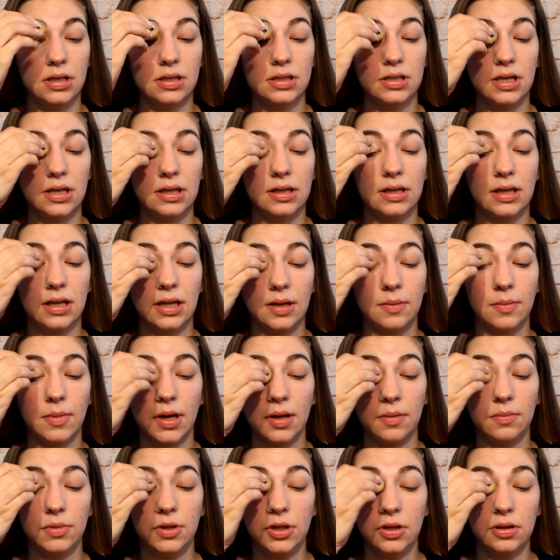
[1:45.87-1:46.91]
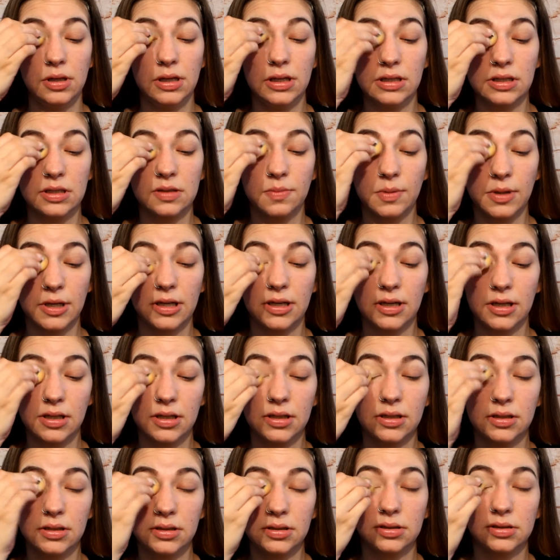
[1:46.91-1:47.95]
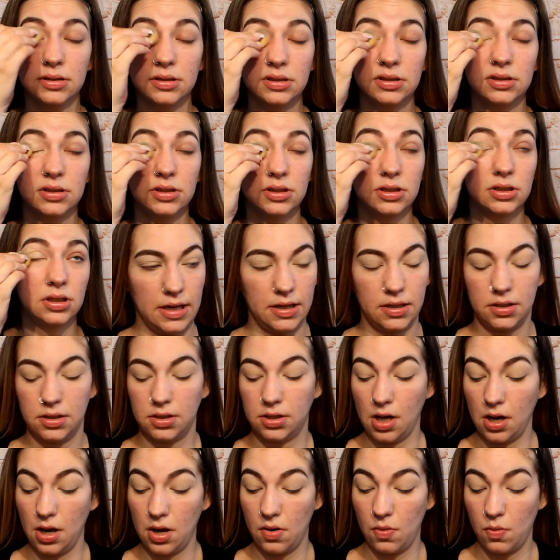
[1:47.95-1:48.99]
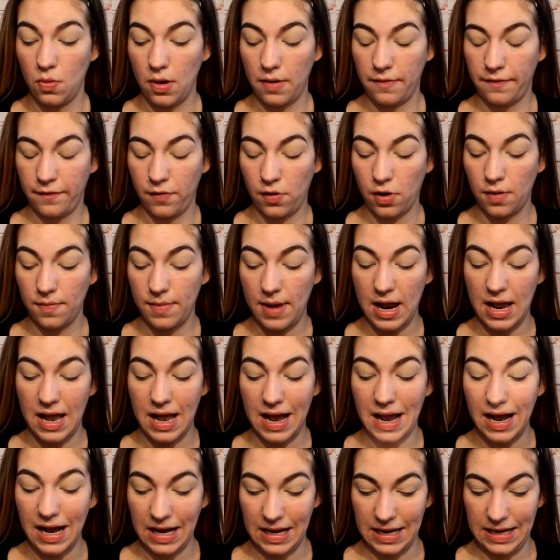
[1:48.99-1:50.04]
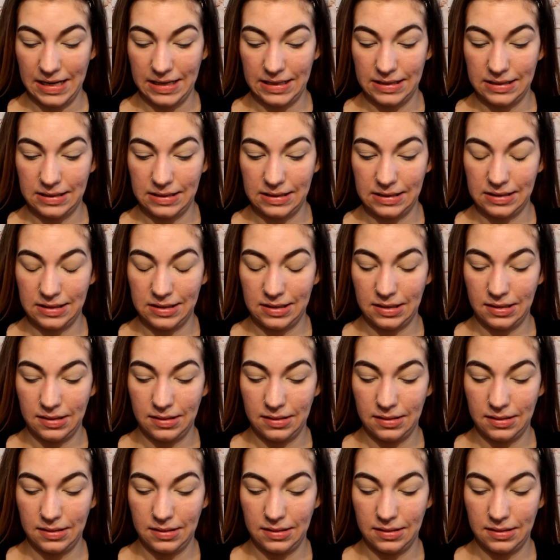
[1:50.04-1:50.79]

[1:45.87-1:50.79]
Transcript: Taking my beauty sponge. So for my eyes,